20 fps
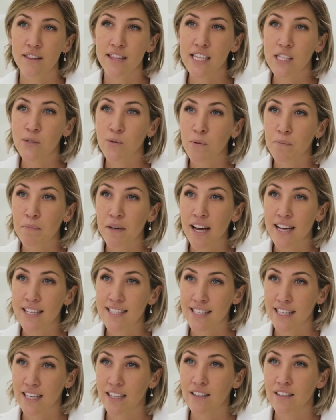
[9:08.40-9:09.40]
This would be
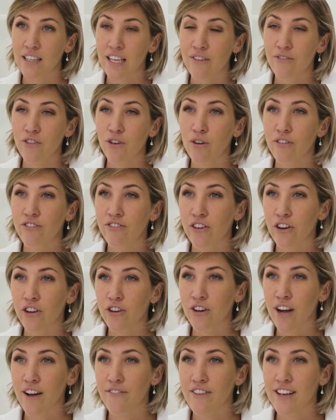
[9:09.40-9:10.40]
ideal if you're
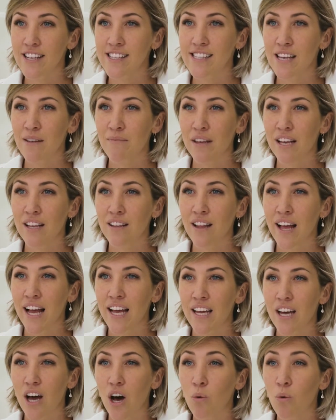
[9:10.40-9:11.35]
photographing something like